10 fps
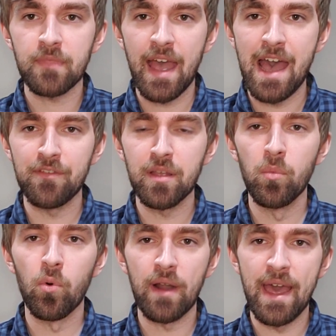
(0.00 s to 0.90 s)
having
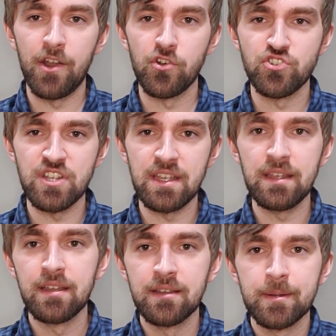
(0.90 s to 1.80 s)
more
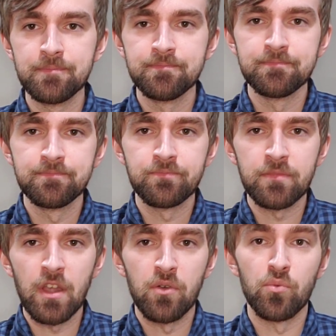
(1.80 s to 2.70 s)
energy
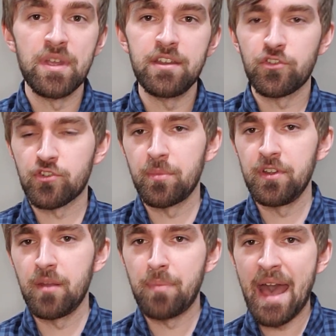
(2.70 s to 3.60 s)

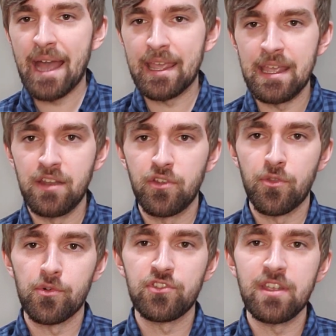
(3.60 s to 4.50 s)
redistributed back into
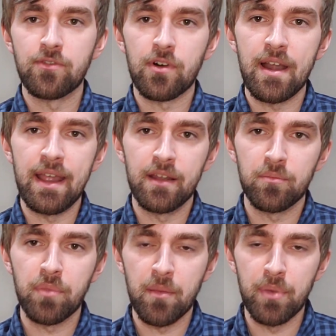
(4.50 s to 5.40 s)
the receiver and
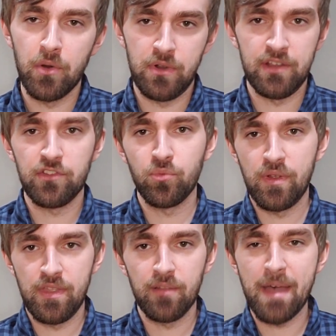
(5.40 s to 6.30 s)
components
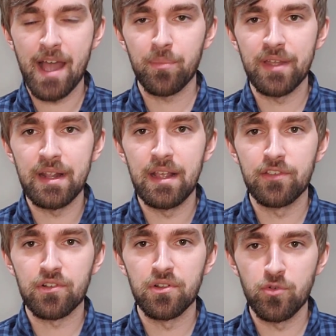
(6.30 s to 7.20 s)
when the backplate
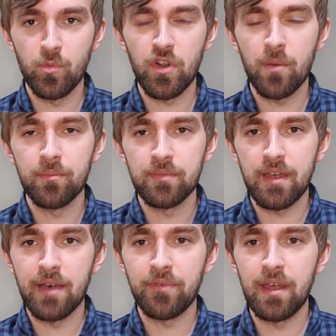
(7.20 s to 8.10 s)
is aluminum.
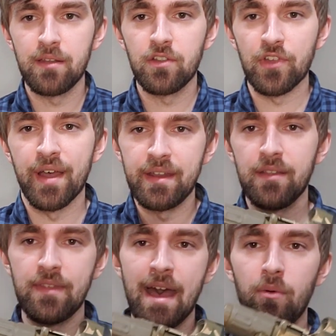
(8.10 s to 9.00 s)
FN designed
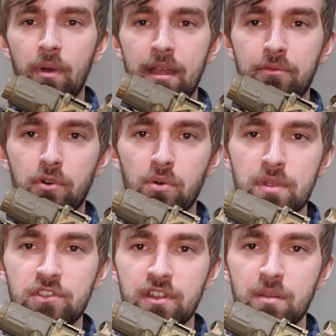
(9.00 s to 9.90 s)
it that way for a
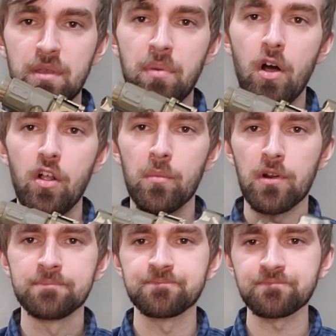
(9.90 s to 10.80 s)
reason, to be polymer,